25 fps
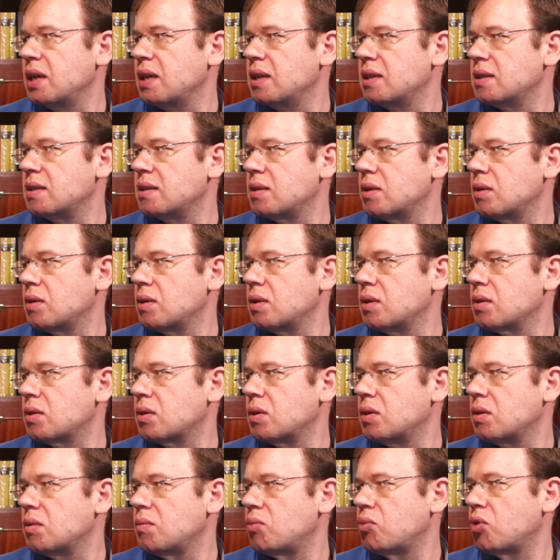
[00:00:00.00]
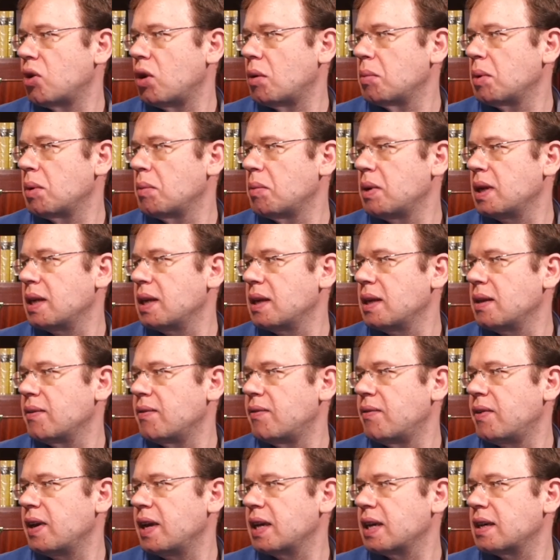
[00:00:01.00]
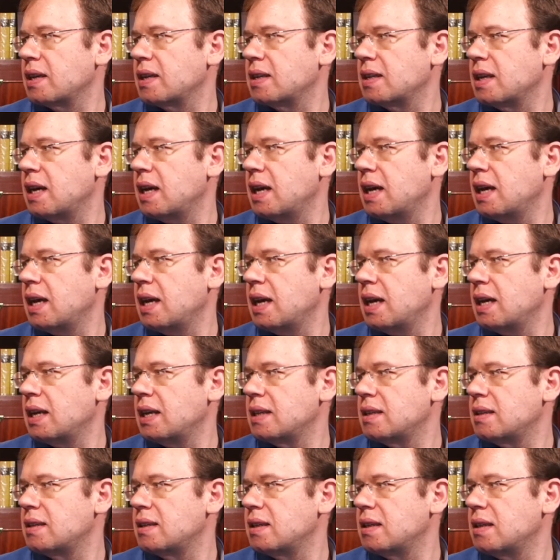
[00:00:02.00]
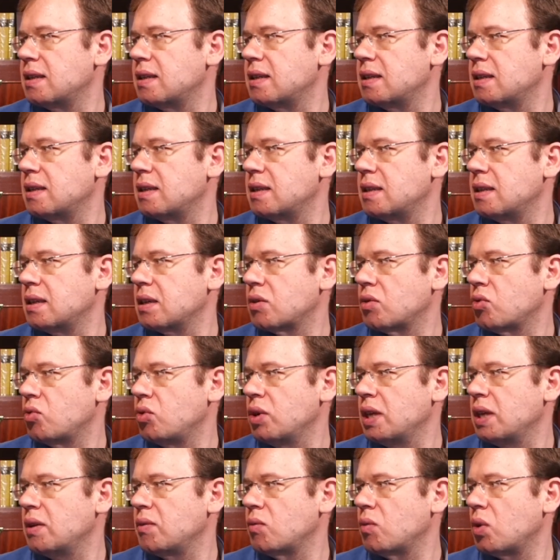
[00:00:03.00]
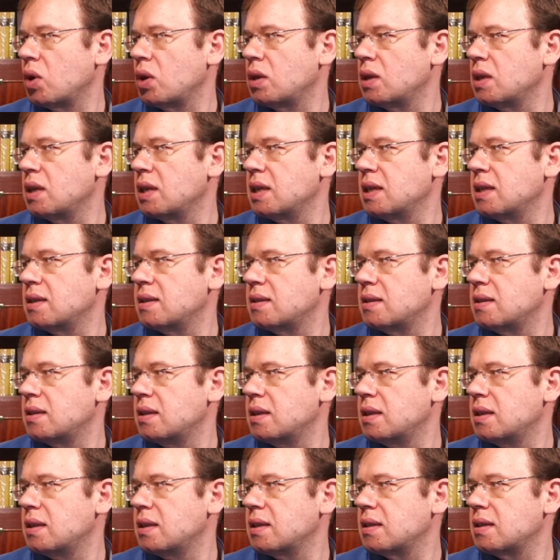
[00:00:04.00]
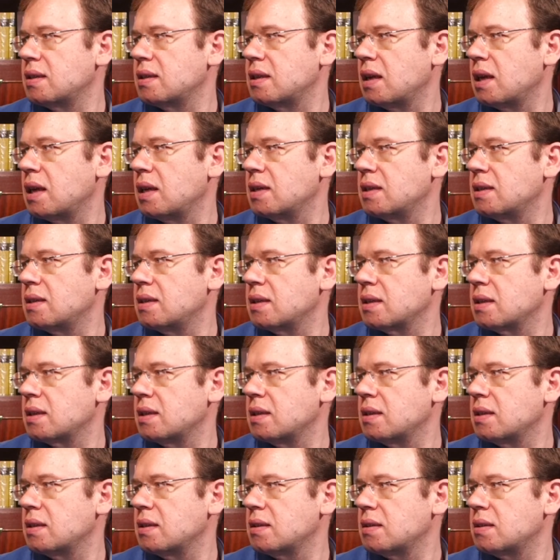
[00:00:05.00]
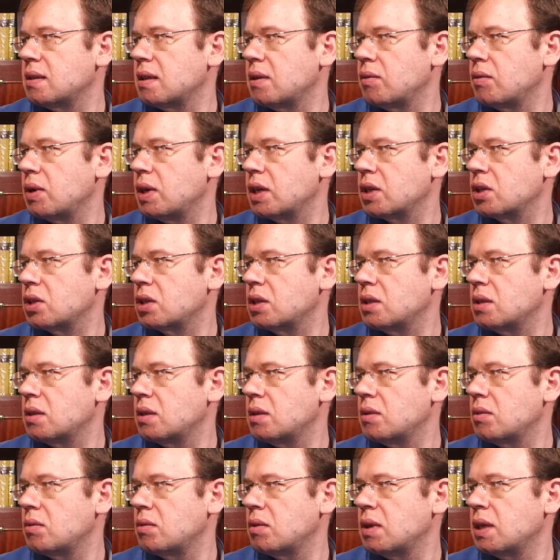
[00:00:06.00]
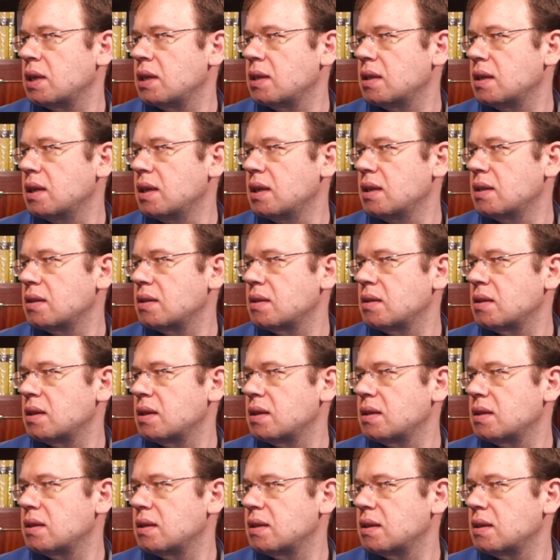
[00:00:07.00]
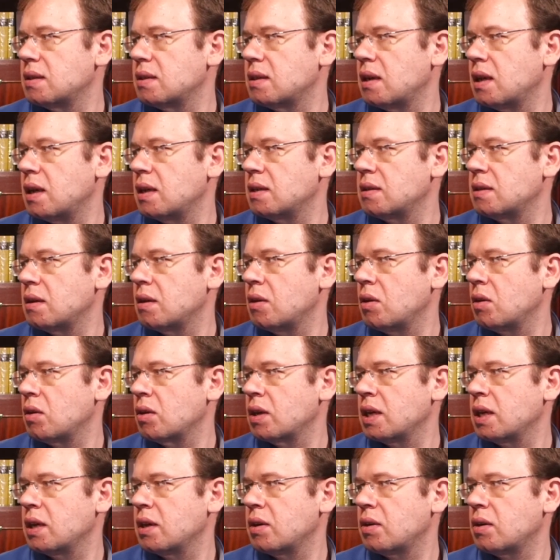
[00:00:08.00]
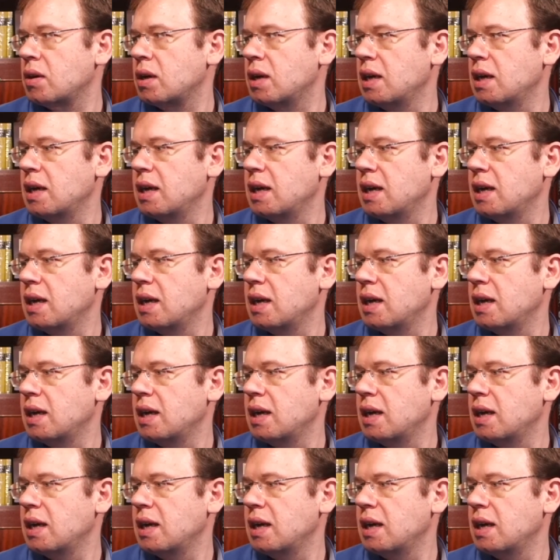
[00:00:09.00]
So you could probably think that the green one is slicing in this direction, right? So this is a slice along here.